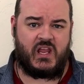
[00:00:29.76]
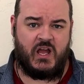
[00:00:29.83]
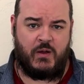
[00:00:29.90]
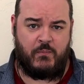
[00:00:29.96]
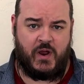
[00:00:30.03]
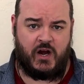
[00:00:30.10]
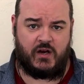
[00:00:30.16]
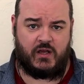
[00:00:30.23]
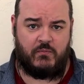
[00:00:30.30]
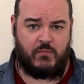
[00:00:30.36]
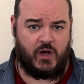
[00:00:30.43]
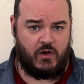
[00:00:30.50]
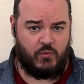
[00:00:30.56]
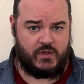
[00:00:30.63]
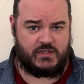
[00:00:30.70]
American
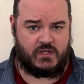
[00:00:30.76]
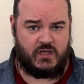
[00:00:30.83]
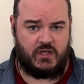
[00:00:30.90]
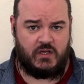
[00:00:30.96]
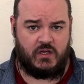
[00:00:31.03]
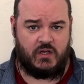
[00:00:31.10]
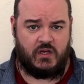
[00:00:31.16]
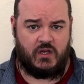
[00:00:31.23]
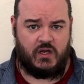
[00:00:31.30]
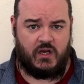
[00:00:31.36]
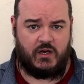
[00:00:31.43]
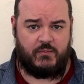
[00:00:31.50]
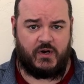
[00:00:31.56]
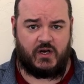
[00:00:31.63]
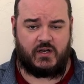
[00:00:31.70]
malt whiskey
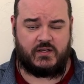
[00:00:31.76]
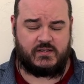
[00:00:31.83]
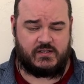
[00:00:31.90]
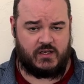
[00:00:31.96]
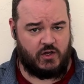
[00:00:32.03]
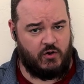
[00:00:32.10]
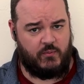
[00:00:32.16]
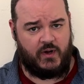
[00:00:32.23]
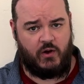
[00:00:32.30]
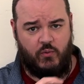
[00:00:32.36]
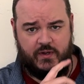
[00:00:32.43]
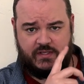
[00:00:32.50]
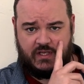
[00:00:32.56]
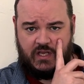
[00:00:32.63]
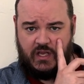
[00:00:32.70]
and American single malt
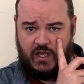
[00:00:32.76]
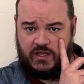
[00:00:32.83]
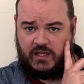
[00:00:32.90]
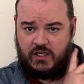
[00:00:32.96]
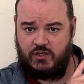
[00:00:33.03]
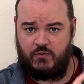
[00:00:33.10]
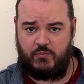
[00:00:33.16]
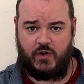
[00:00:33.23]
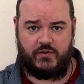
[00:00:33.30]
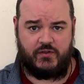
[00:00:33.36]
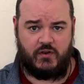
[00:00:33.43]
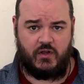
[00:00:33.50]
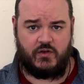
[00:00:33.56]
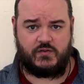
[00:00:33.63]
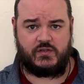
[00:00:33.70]
whiskey, and they do both
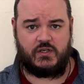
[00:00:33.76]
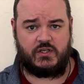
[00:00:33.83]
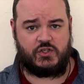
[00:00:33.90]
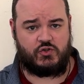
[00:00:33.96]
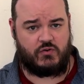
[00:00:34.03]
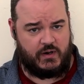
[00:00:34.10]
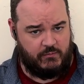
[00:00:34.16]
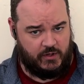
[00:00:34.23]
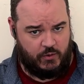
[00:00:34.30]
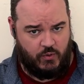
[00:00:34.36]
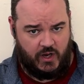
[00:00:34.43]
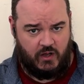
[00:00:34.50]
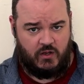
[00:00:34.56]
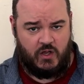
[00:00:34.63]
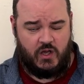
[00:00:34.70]
of those extremely
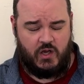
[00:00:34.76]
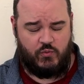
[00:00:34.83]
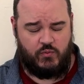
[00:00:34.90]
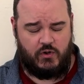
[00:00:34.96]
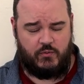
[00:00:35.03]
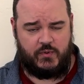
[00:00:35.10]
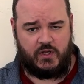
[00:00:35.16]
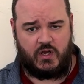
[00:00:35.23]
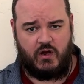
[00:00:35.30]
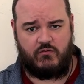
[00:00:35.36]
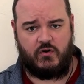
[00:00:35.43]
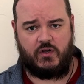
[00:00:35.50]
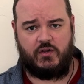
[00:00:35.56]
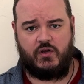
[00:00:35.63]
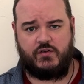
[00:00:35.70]
well, and we'll be
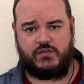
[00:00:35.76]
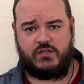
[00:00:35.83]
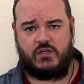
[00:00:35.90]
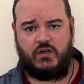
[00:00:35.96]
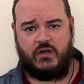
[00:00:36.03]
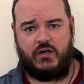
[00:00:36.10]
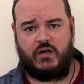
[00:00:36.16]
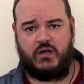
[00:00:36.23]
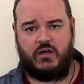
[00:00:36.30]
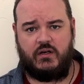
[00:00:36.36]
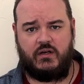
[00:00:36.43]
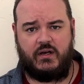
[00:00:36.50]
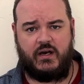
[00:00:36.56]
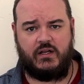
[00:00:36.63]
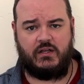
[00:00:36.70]
covering those
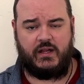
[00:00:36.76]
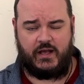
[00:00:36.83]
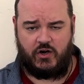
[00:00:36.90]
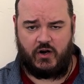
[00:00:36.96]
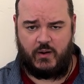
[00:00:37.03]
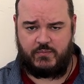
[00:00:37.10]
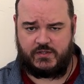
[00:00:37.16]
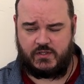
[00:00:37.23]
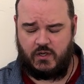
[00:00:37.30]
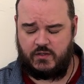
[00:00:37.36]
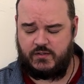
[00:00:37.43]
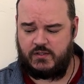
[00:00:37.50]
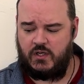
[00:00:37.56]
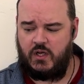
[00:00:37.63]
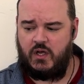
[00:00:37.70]
on later
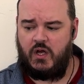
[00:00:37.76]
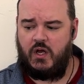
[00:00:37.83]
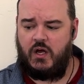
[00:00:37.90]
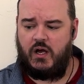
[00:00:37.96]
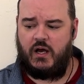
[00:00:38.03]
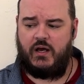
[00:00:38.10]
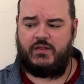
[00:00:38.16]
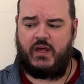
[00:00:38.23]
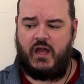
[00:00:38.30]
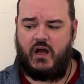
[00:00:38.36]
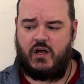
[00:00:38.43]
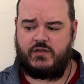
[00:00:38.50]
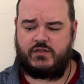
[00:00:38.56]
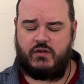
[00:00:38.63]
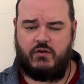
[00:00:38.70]
episodes. They
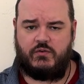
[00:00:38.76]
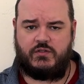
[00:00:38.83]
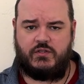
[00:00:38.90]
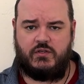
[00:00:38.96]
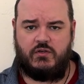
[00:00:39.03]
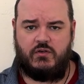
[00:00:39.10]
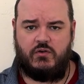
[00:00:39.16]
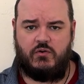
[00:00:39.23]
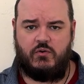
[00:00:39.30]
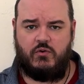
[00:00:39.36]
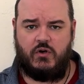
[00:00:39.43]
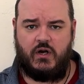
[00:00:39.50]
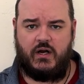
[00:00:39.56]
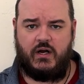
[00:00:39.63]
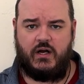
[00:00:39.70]
also
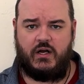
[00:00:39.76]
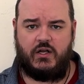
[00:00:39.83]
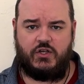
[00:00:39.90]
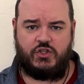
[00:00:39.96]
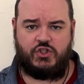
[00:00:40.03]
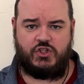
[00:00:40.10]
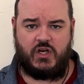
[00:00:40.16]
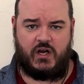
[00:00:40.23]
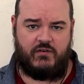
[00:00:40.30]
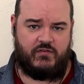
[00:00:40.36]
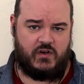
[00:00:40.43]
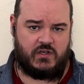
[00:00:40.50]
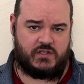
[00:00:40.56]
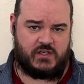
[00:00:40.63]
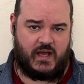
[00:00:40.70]
do
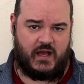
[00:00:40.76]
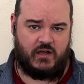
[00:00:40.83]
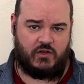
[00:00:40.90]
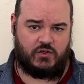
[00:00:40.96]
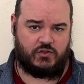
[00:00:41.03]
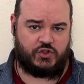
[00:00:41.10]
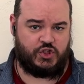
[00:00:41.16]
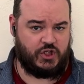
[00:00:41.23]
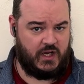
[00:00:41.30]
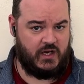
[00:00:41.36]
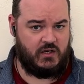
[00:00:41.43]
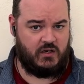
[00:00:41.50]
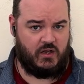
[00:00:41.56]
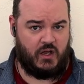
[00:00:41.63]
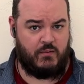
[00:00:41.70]
Genevieve style
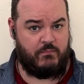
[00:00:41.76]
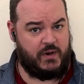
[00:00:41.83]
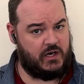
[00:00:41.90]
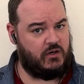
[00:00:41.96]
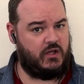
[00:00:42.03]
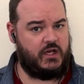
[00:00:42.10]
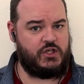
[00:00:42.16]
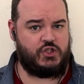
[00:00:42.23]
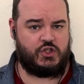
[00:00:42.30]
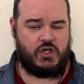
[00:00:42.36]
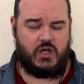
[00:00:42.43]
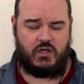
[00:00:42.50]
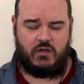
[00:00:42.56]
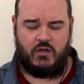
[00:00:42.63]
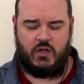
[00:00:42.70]
gin and barrel aged gin.